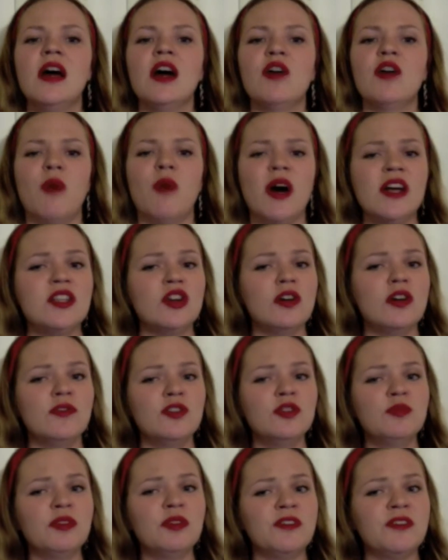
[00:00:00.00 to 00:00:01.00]
quite
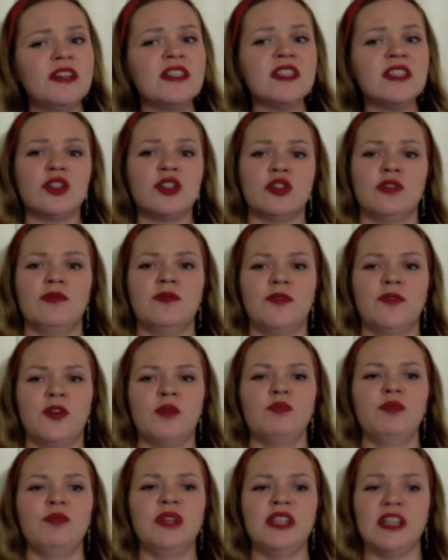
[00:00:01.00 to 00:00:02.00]
often prevents her
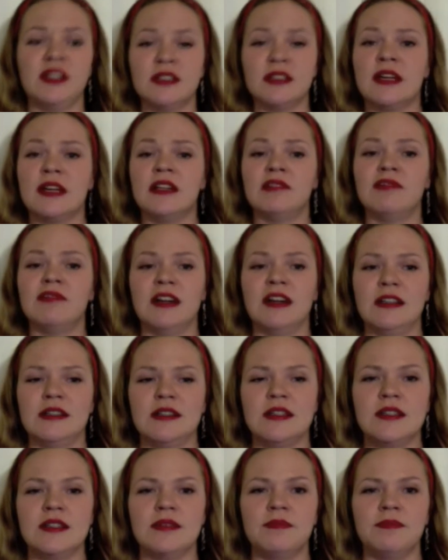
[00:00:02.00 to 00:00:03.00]
from meeting
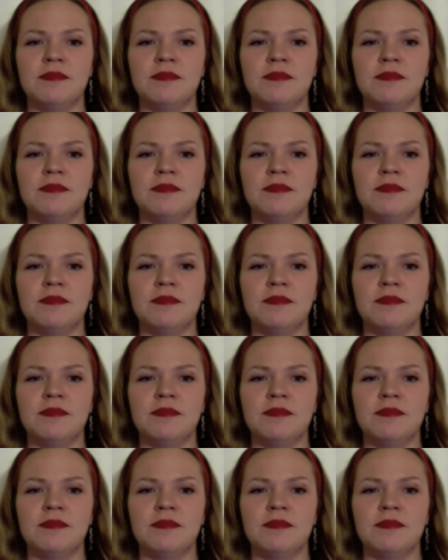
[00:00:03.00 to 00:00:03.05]
deadlines.